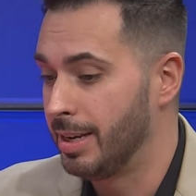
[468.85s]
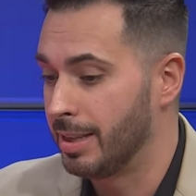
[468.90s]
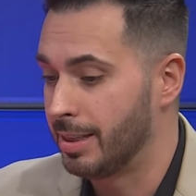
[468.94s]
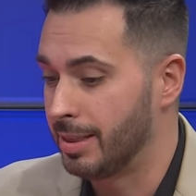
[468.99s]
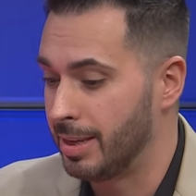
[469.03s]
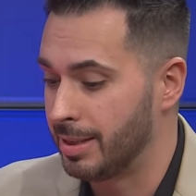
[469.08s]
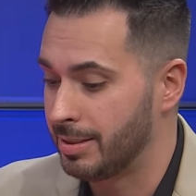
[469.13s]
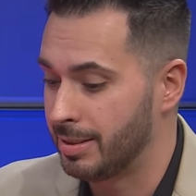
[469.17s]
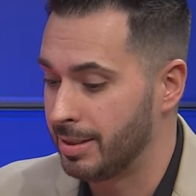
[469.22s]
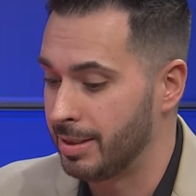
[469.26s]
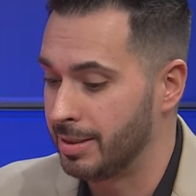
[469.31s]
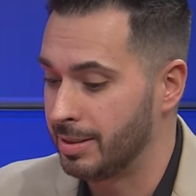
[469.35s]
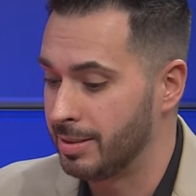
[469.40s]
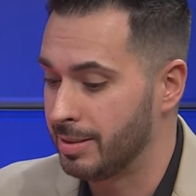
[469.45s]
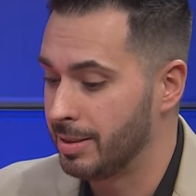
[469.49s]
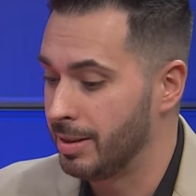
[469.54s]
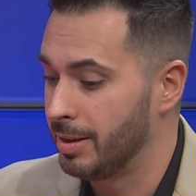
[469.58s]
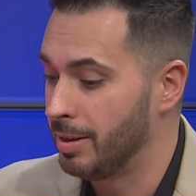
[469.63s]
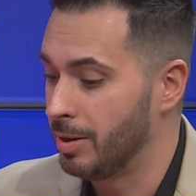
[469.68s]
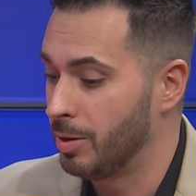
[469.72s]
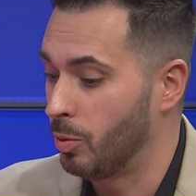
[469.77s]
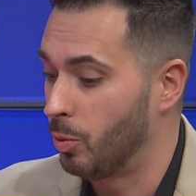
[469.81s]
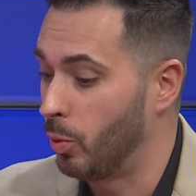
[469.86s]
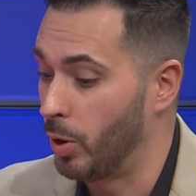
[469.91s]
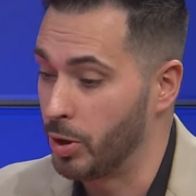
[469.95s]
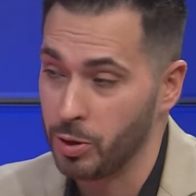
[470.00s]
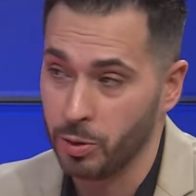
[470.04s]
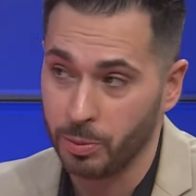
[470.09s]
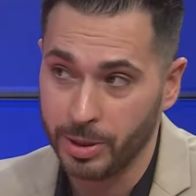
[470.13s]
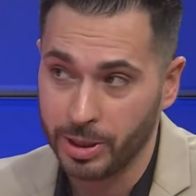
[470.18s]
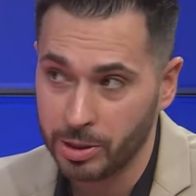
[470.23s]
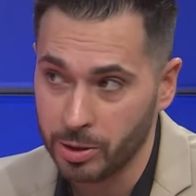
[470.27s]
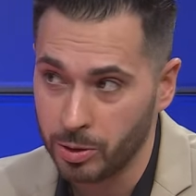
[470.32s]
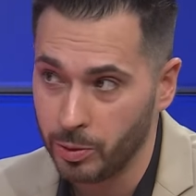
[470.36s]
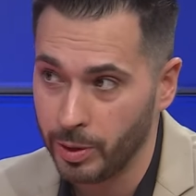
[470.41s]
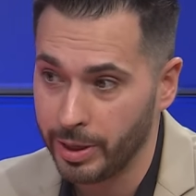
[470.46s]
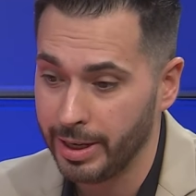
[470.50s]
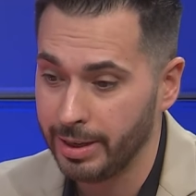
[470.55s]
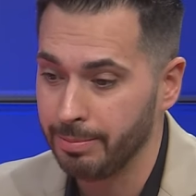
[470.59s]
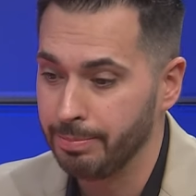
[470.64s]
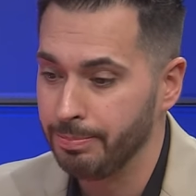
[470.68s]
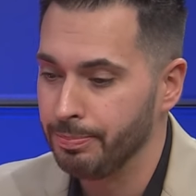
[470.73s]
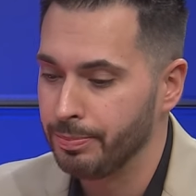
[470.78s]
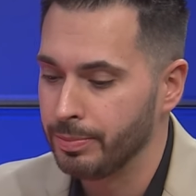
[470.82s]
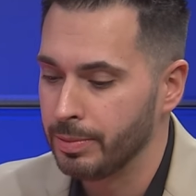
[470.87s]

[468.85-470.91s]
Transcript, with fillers: this is what you'll be doing,